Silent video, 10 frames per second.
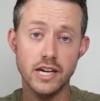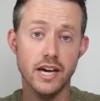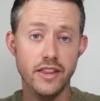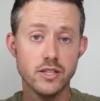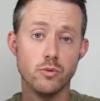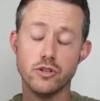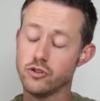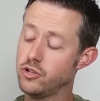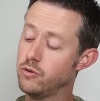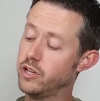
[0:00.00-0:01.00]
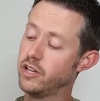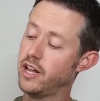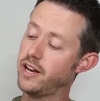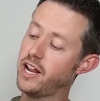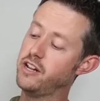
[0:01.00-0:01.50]
And that's what you're doing
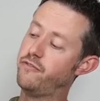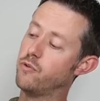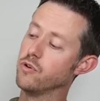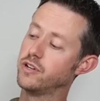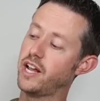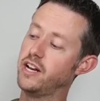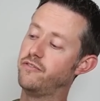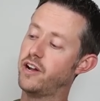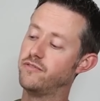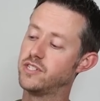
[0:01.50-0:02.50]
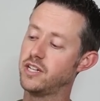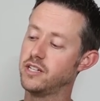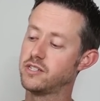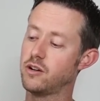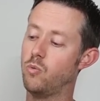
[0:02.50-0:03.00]
at 84 to 85
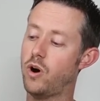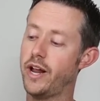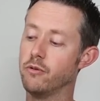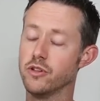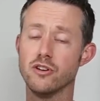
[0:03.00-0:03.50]
cents a watt hour.